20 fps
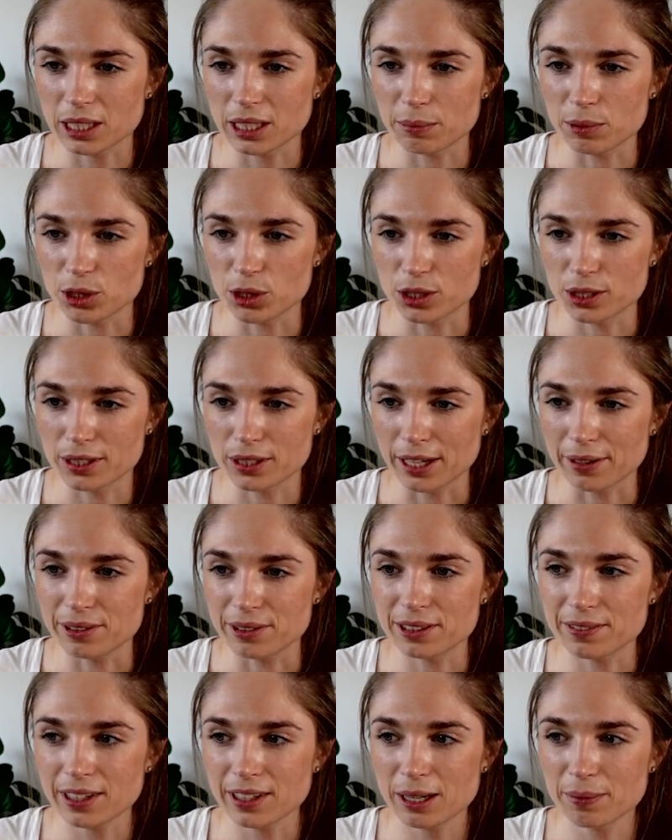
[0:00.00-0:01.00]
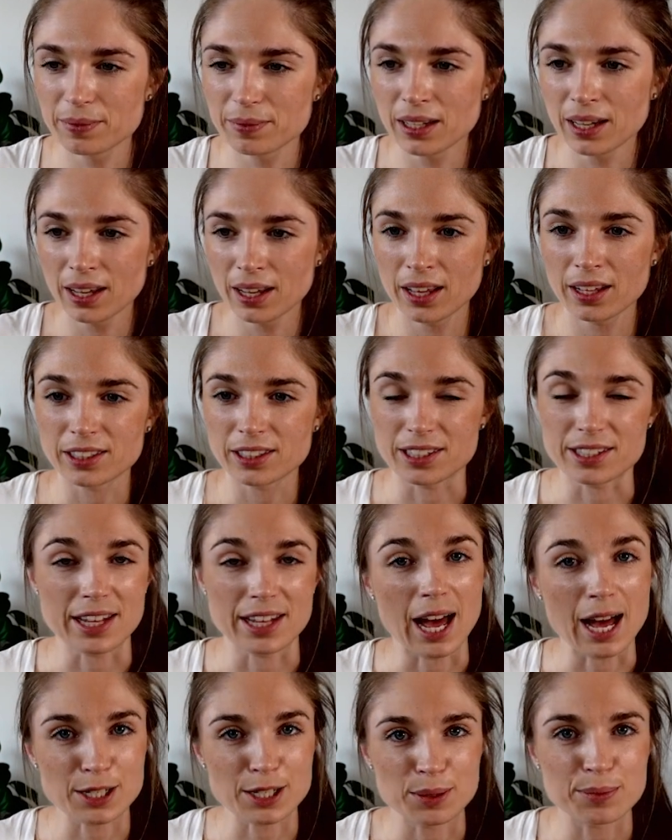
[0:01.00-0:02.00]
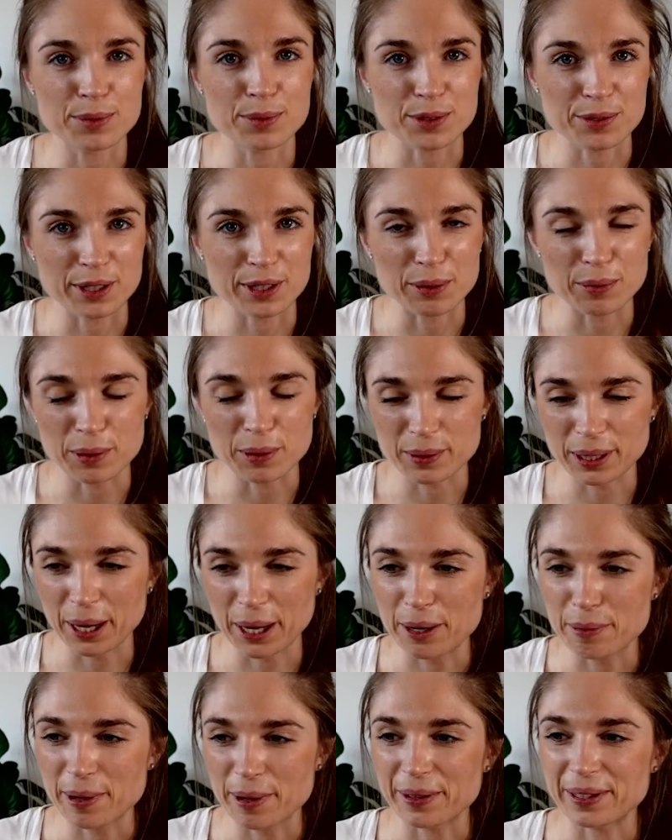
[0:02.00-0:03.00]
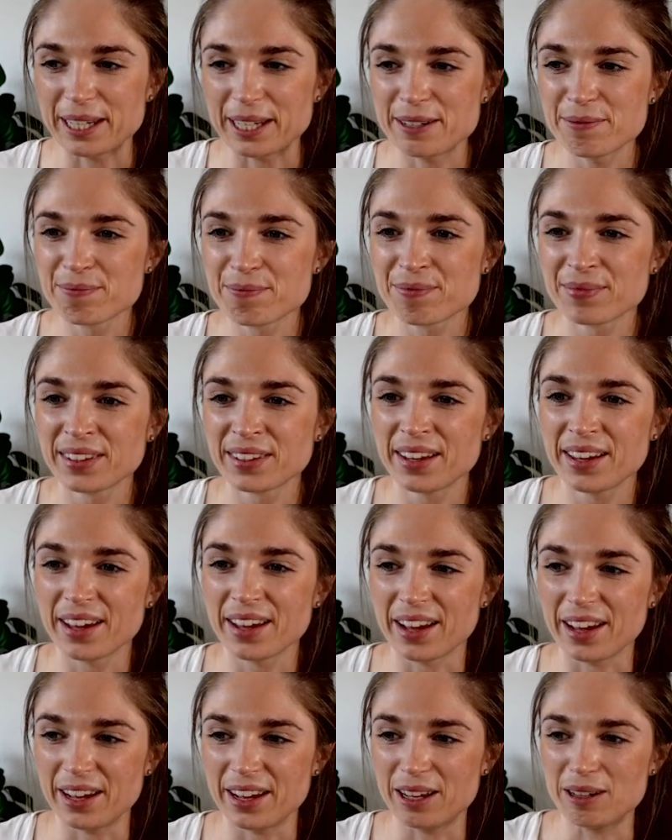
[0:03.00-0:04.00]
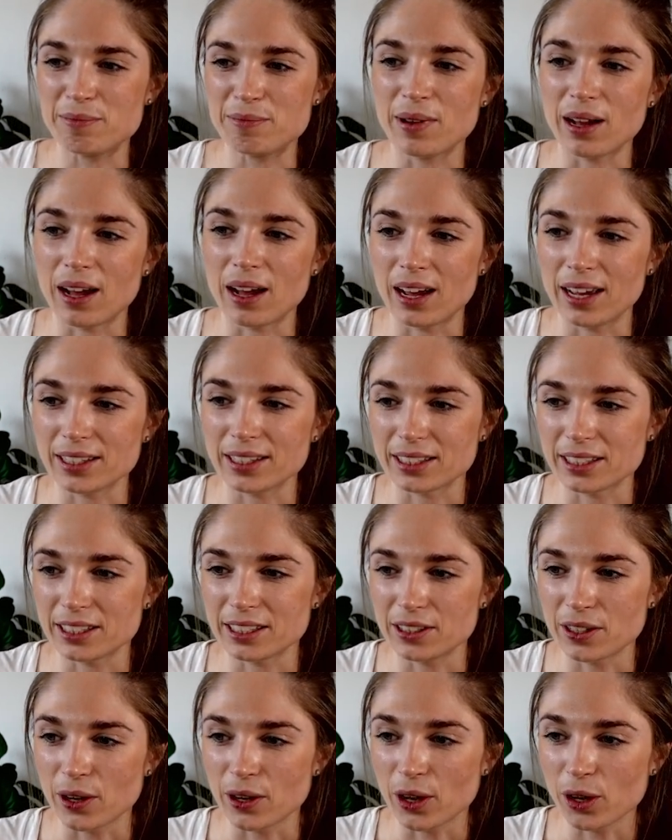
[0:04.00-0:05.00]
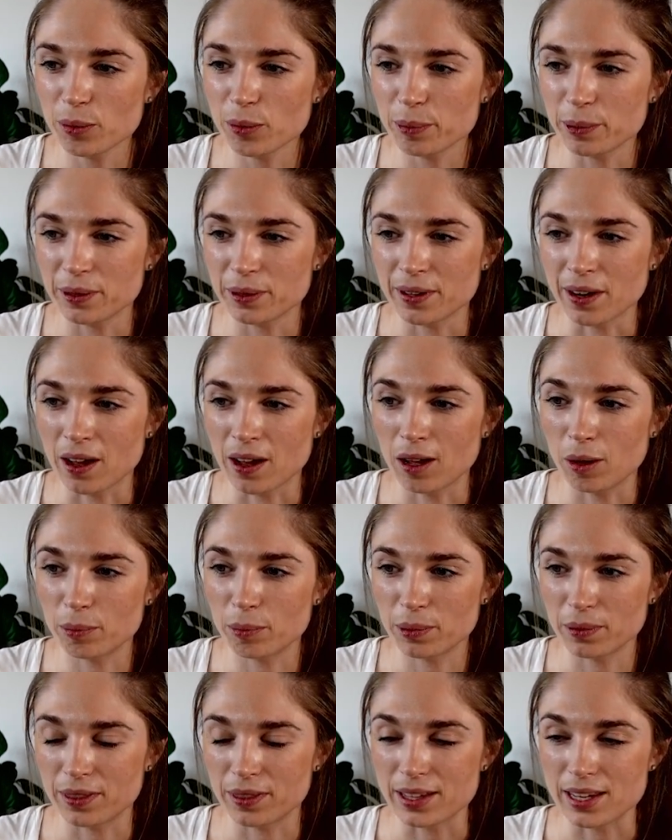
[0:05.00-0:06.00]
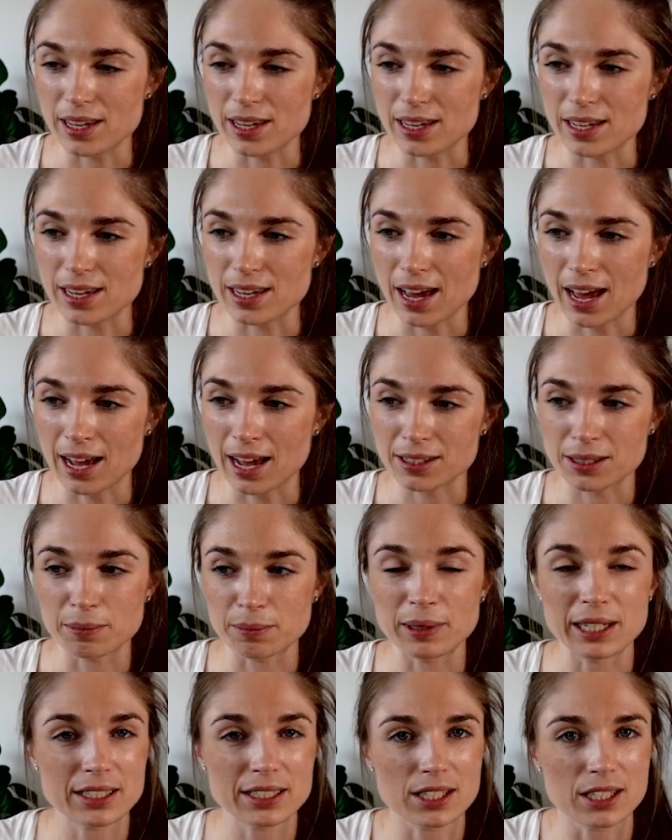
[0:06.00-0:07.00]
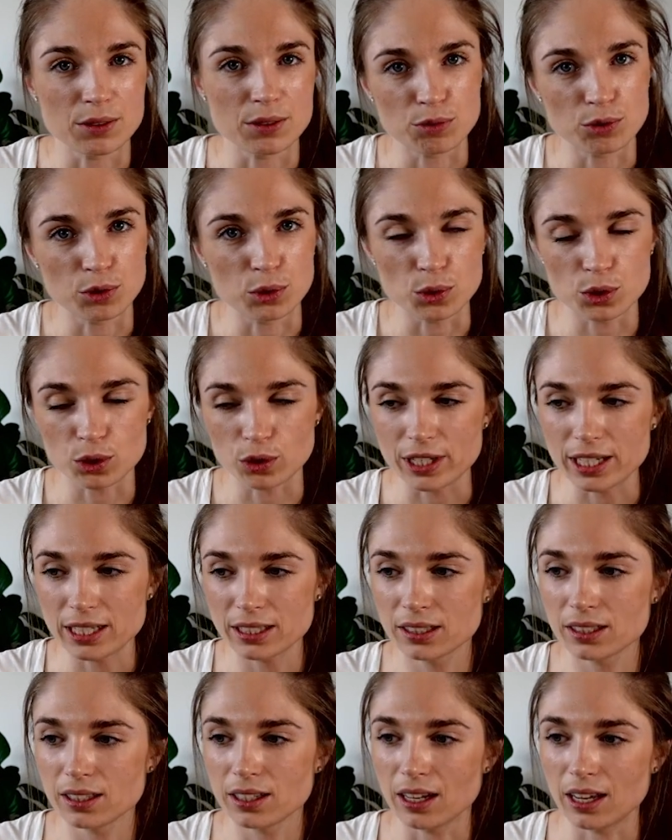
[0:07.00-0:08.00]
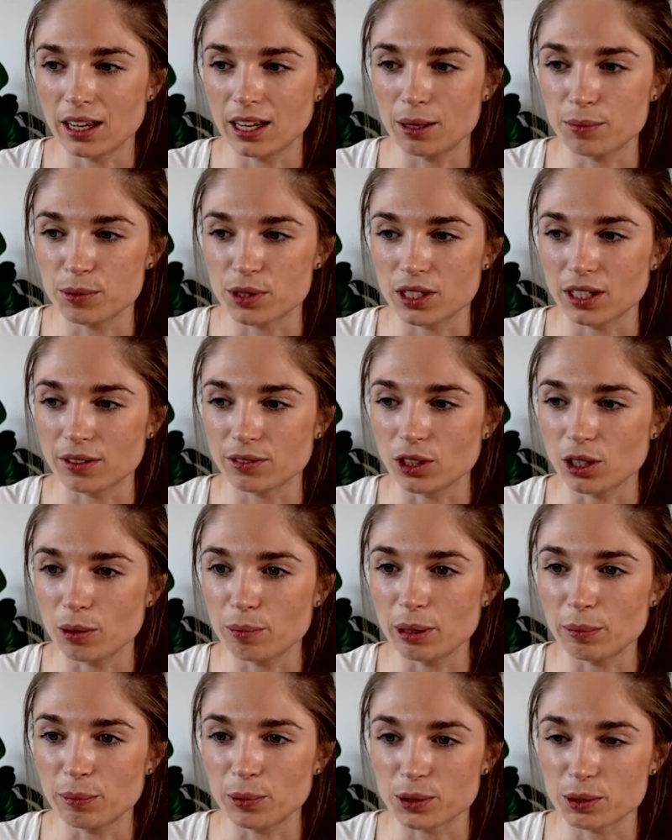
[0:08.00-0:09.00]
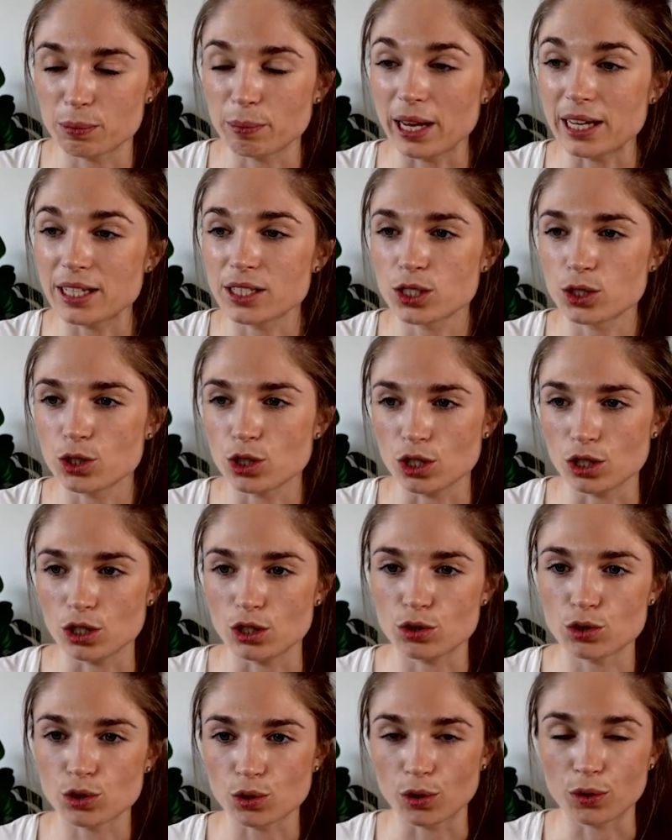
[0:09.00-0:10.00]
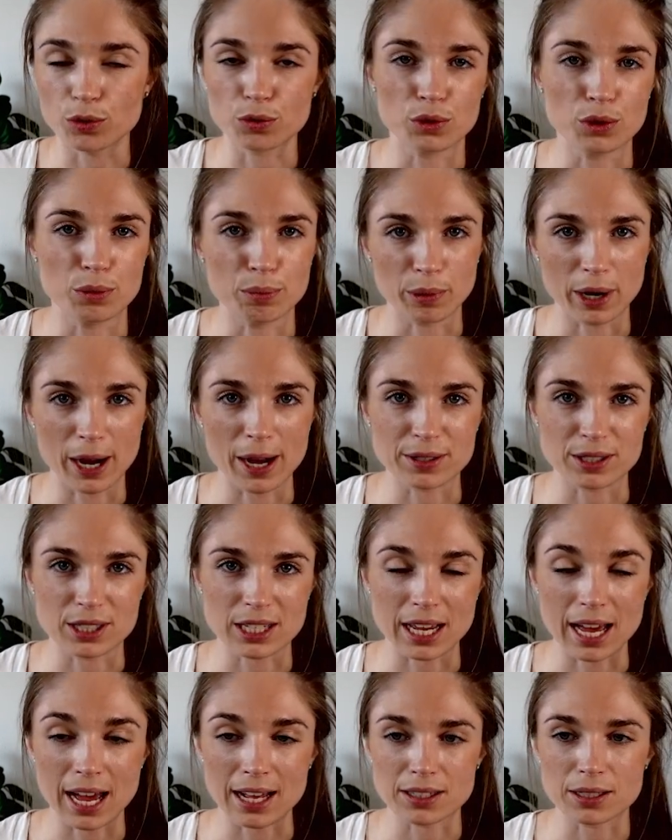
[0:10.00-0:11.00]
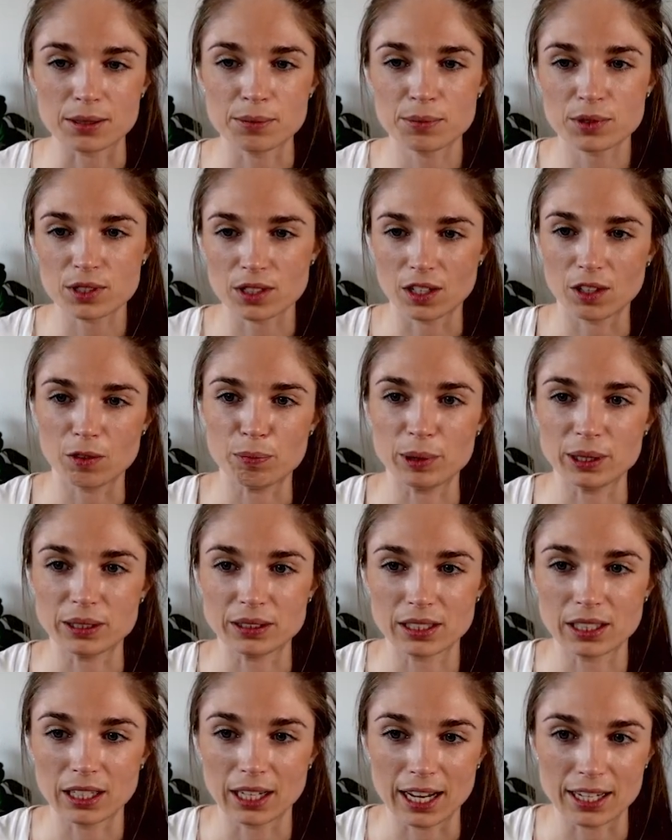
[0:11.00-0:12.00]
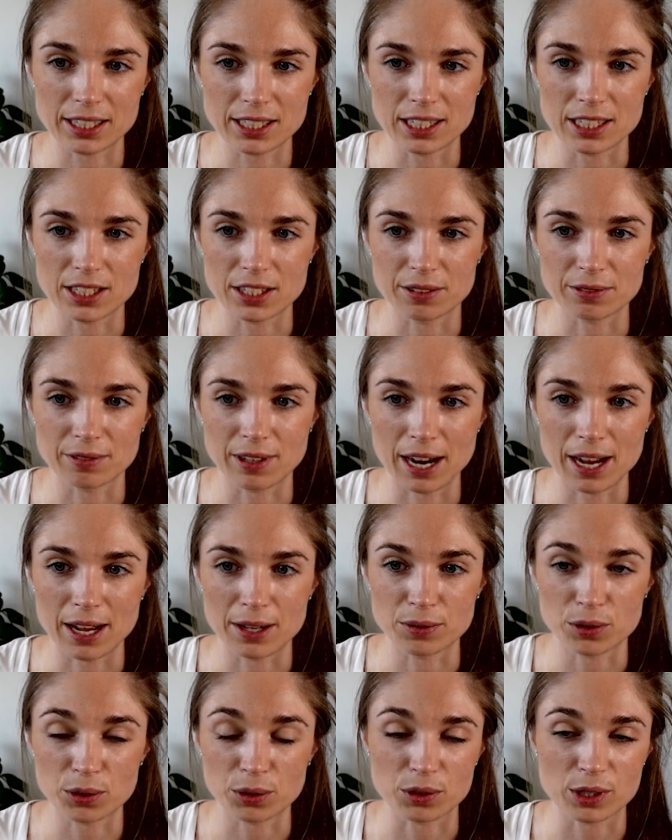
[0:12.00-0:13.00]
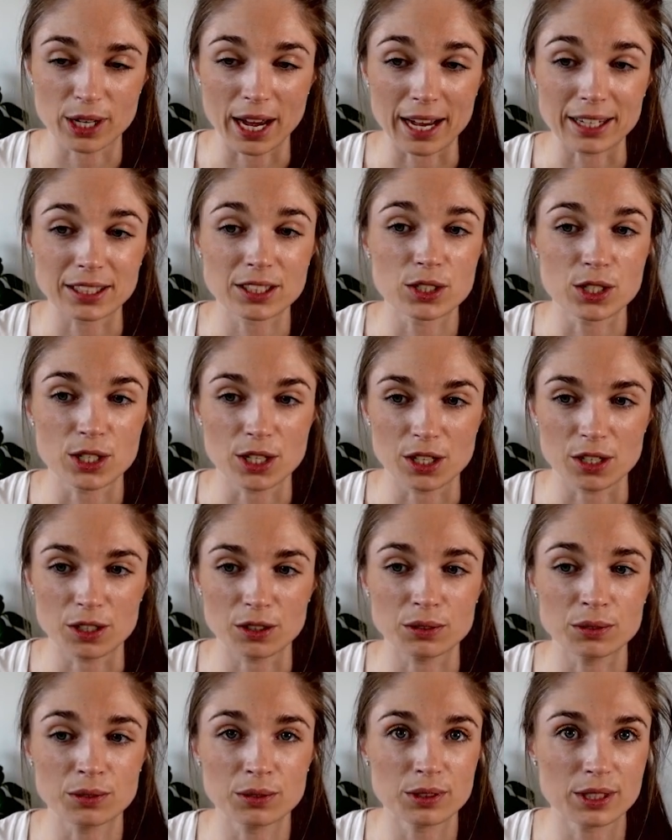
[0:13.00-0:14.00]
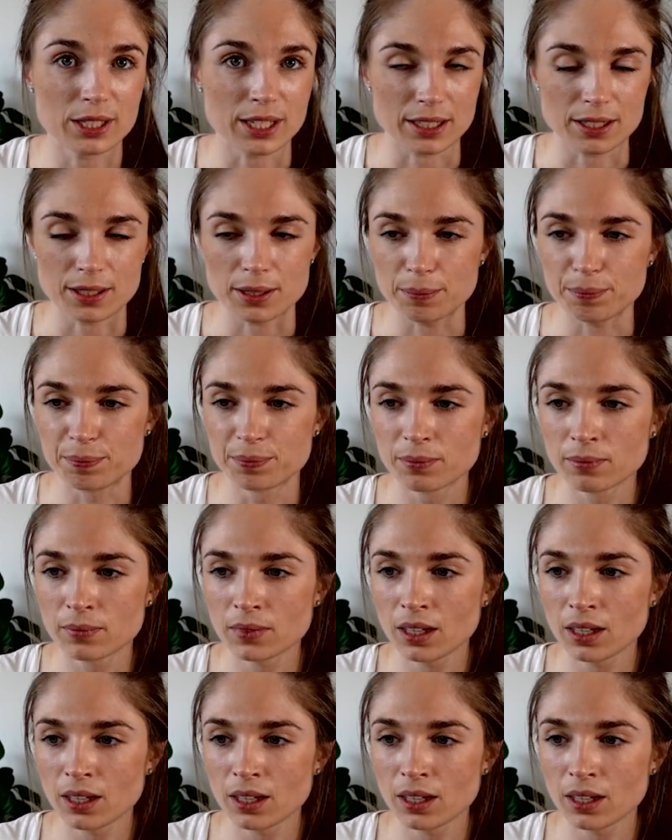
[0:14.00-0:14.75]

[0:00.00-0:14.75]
so let me just get rid of that because the atoms are really what we care about here. Um, I can open up the atom list in full screen um, so that I've got a bit more space to scroll through and browse the atoms that have been collected around or tagged to system.